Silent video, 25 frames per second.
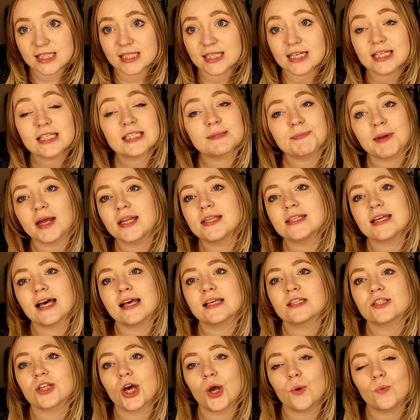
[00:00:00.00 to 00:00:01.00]
This blood
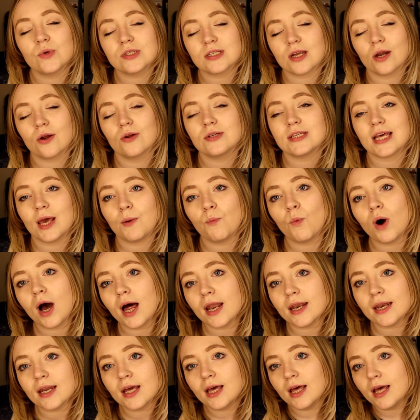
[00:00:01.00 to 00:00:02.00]
test though was done on day
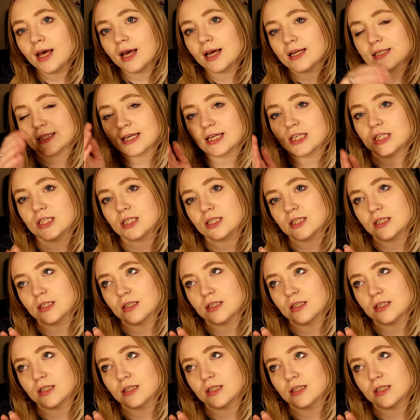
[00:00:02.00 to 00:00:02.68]
1, day